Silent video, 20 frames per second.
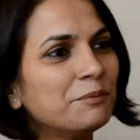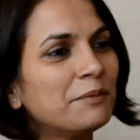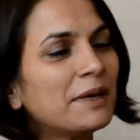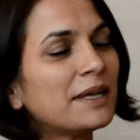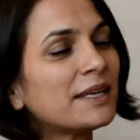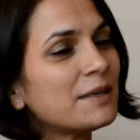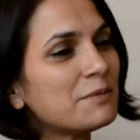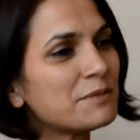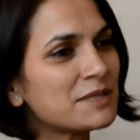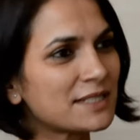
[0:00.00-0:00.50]
My
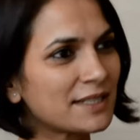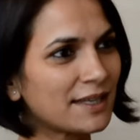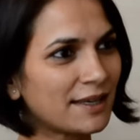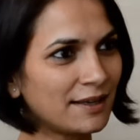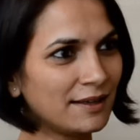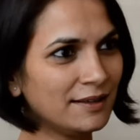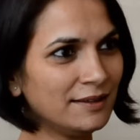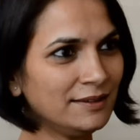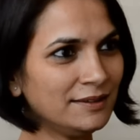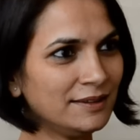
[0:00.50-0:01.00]
name is
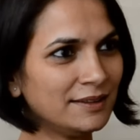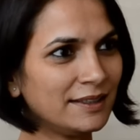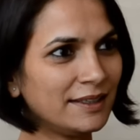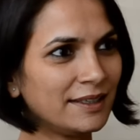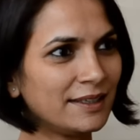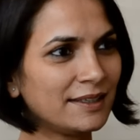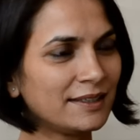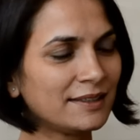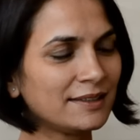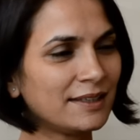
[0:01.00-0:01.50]
Ella
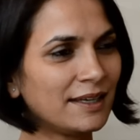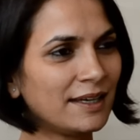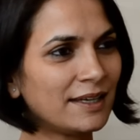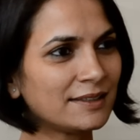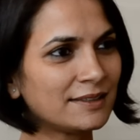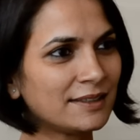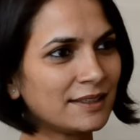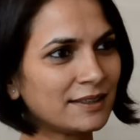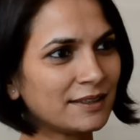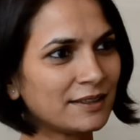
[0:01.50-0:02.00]
and I
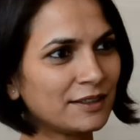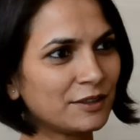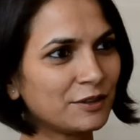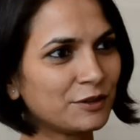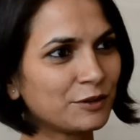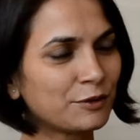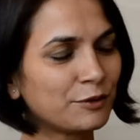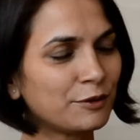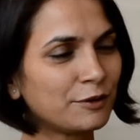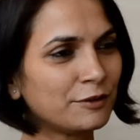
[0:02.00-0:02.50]
take care
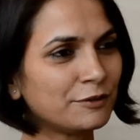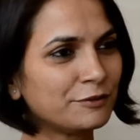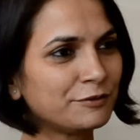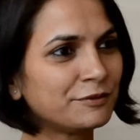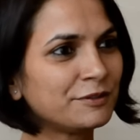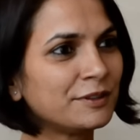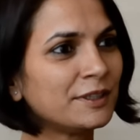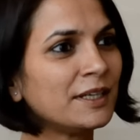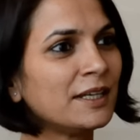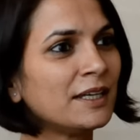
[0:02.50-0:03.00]
of
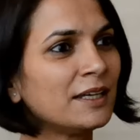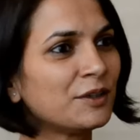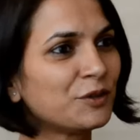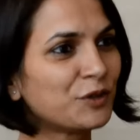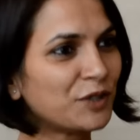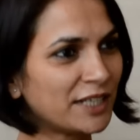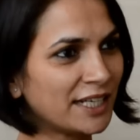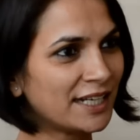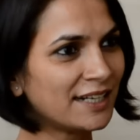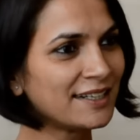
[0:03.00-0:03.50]

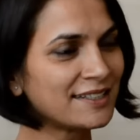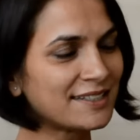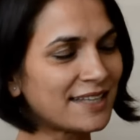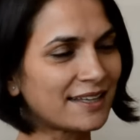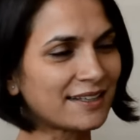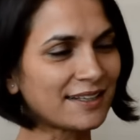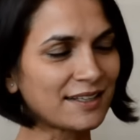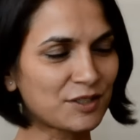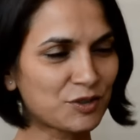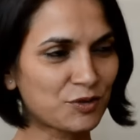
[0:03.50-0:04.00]
retail design and